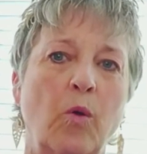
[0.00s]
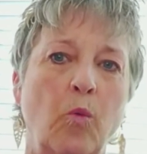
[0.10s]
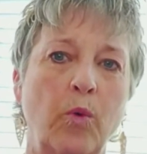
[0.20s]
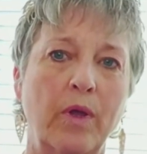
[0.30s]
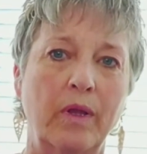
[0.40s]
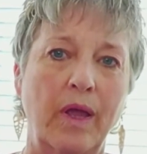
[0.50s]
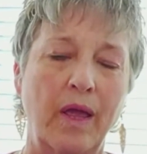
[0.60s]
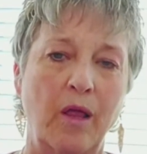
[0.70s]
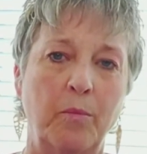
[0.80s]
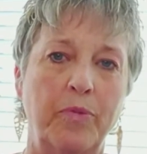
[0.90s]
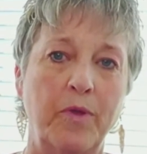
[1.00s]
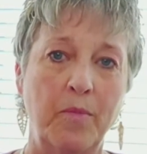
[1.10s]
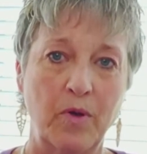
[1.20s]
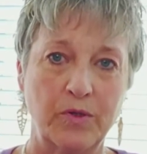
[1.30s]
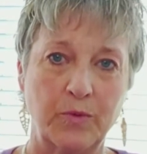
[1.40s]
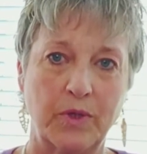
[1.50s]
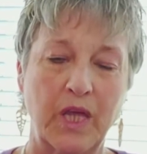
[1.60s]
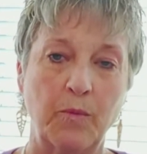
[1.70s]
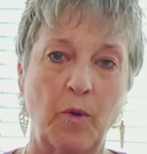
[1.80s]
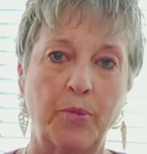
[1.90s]
will help the most with
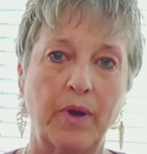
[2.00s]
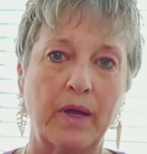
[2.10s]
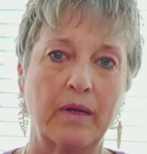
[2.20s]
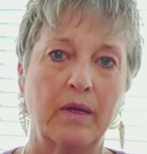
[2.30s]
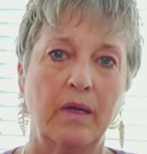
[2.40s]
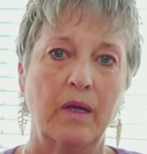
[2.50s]
Chemo Brain.